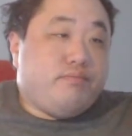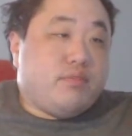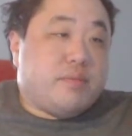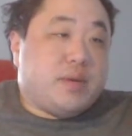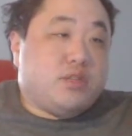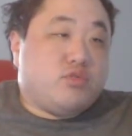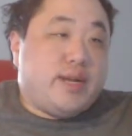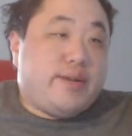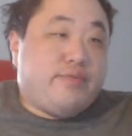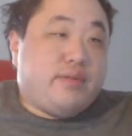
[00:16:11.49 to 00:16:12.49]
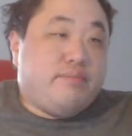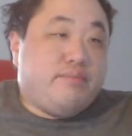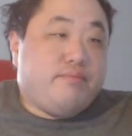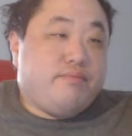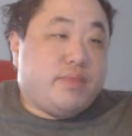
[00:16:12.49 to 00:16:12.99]
Come on, draft.
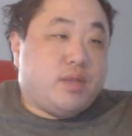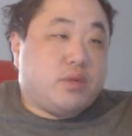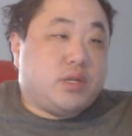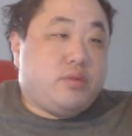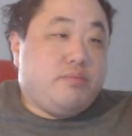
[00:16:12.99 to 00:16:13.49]
There we go.